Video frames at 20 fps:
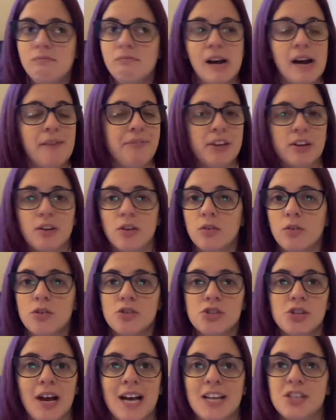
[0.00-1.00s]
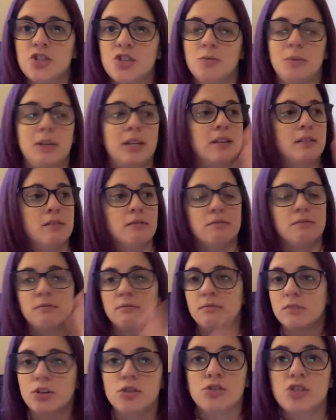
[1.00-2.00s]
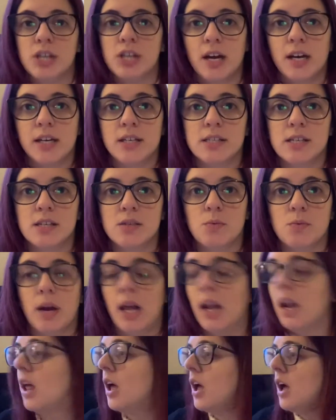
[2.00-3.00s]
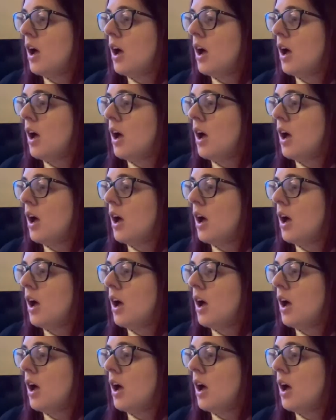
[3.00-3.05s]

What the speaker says: and the conclusion has to be concise as well.